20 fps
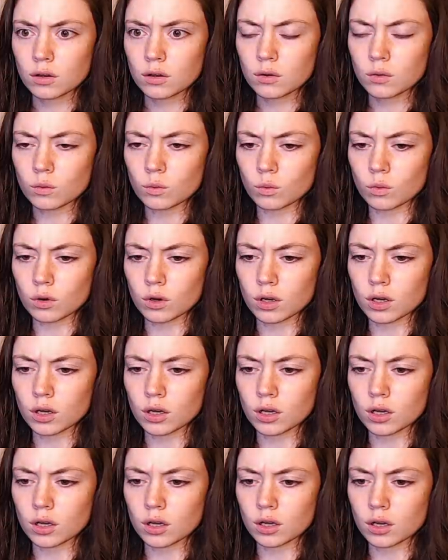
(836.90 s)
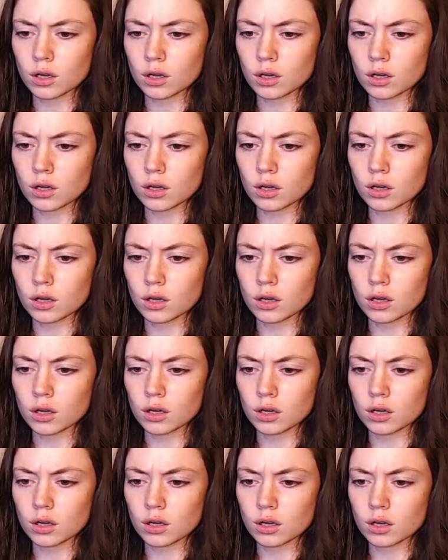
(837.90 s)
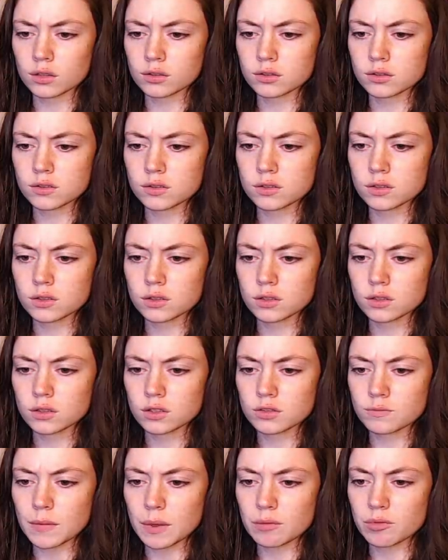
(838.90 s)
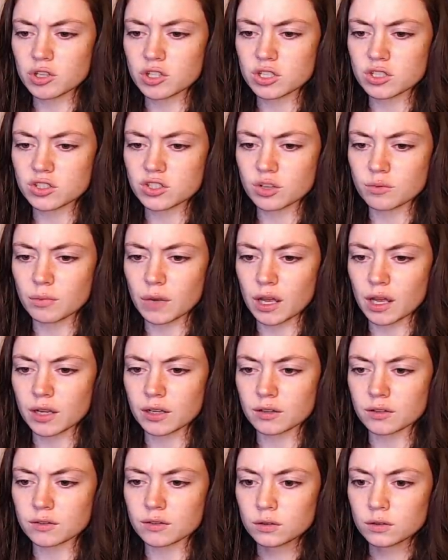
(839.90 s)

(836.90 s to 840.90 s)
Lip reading: What? Maybe just your mind.